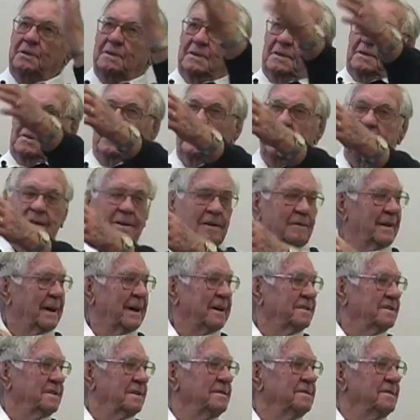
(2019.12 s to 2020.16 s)
trail
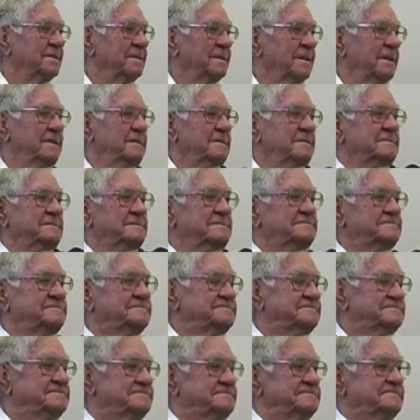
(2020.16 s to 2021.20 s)
back into it. Right.
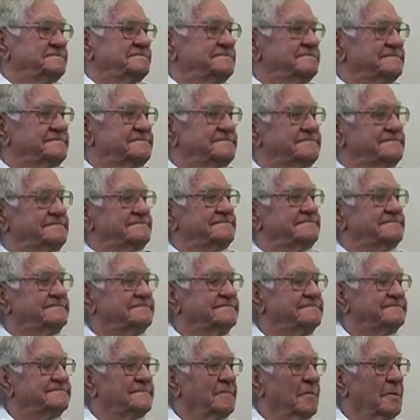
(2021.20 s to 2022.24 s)
Now, did you
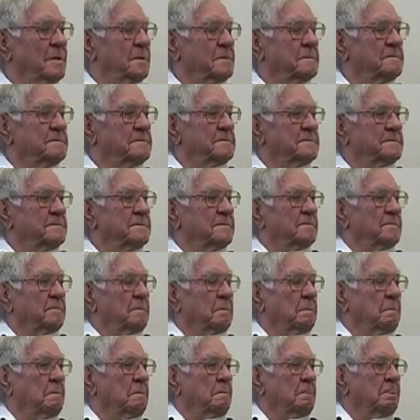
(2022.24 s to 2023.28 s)

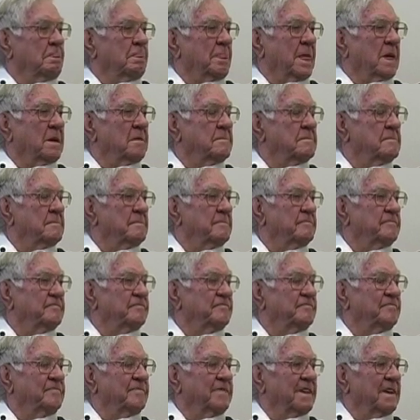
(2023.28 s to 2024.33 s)
have to
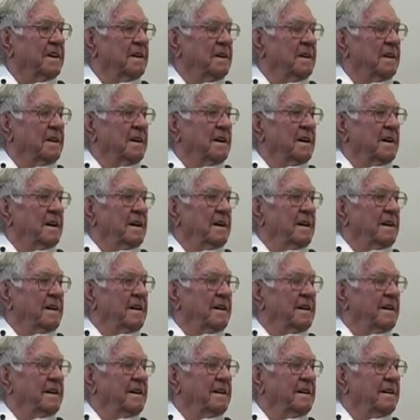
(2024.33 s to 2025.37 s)

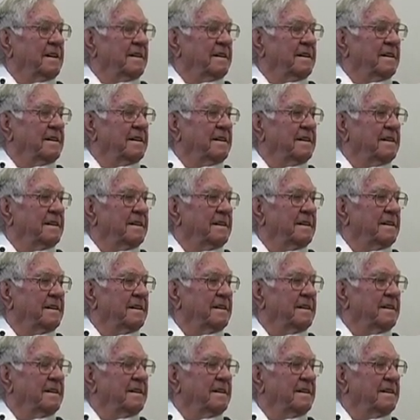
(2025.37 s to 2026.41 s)
maintain a
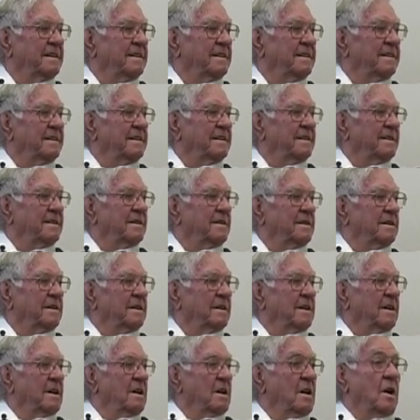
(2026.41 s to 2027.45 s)
zigzag course,
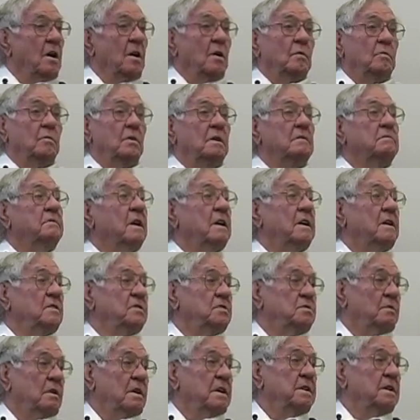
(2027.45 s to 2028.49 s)
or we're running
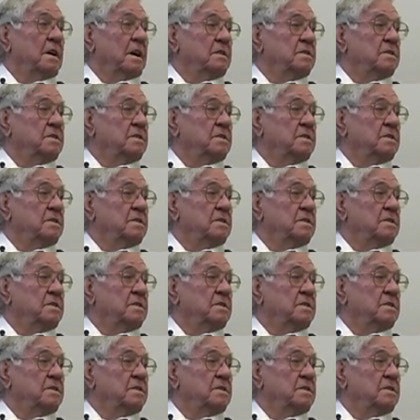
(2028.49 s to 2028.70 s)
straight? I